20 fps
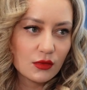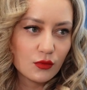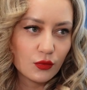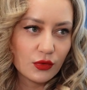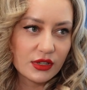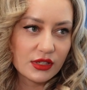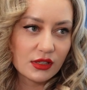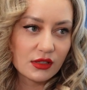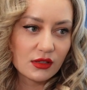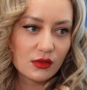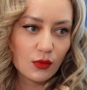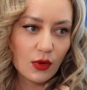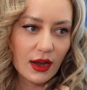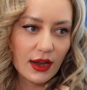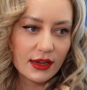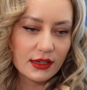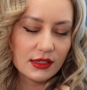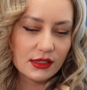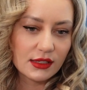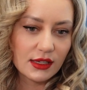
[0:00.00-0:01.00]
reasons
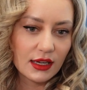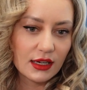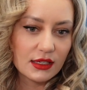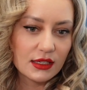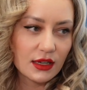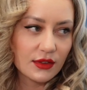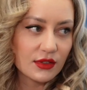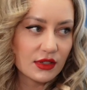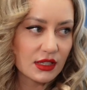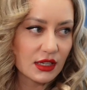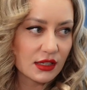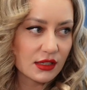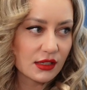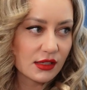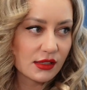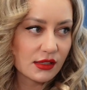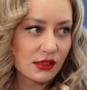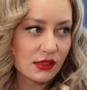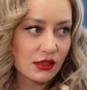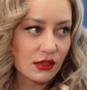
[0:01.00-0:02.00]
why I decided to have a
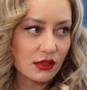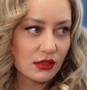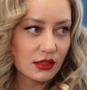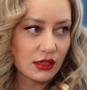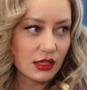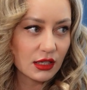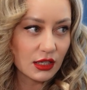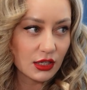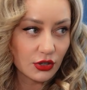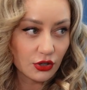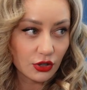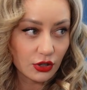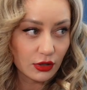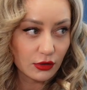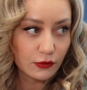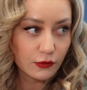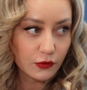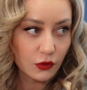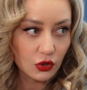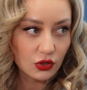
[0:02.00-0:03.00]
dentist
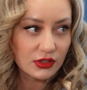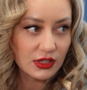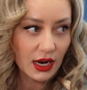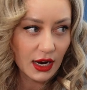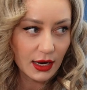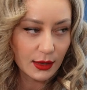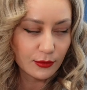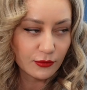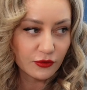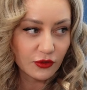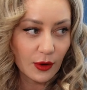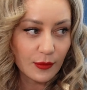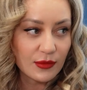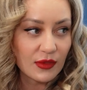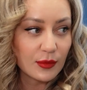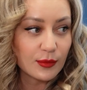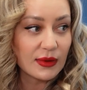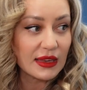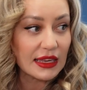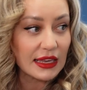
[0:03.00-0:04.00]
here full time
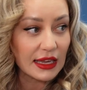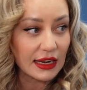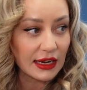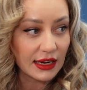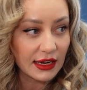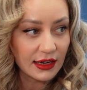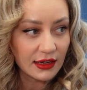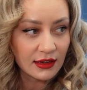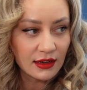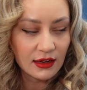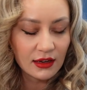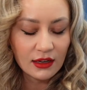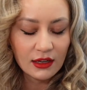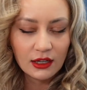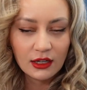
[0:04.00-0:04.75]
from the beginning.